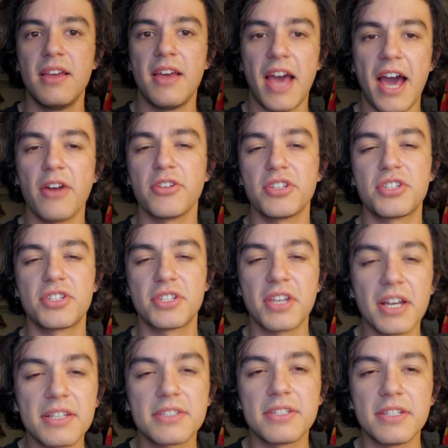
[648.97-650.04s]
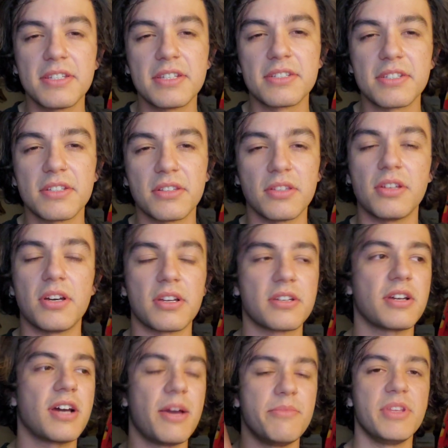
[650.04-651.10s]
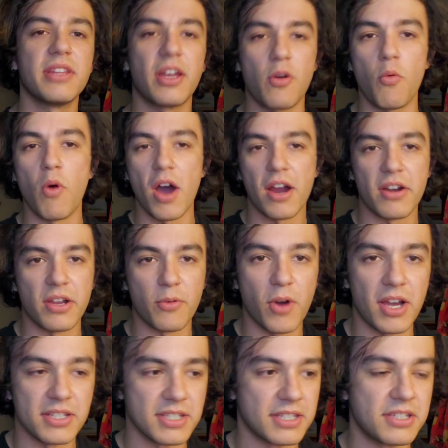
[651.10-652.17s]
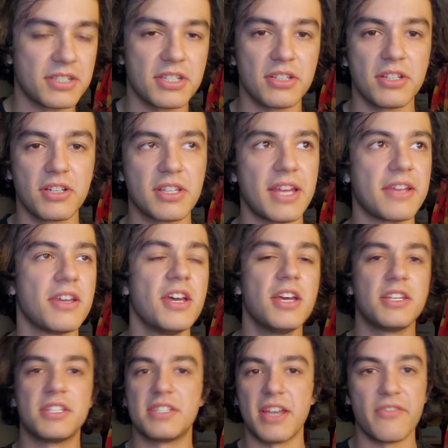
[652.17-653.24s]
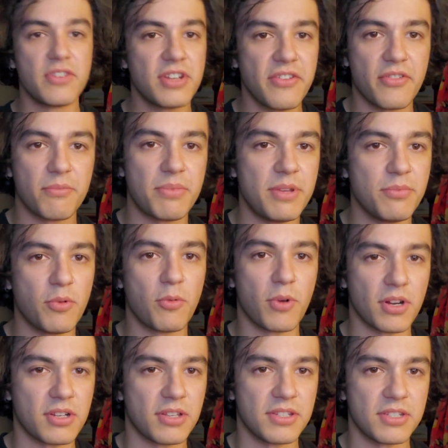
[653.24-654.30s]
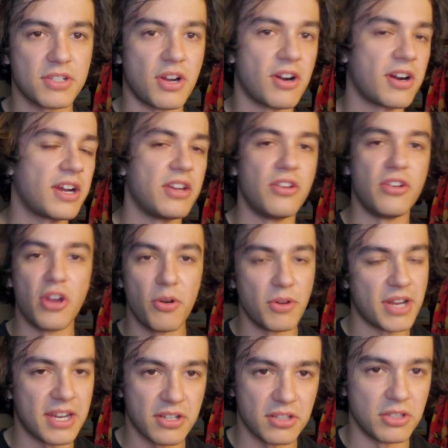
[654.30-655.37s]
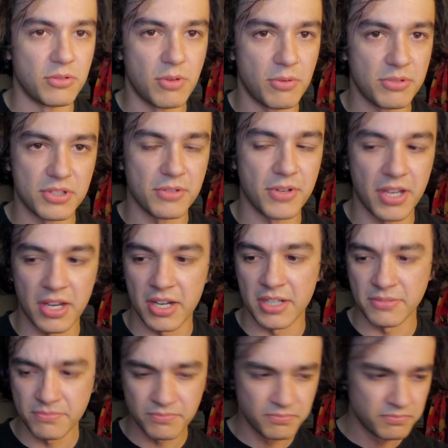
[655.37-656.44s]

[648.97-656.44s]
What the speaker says: How disgusting does it look? I mean, like wiring wise, like does it look like 7 different people worked on this car and no one had a clue what was going on?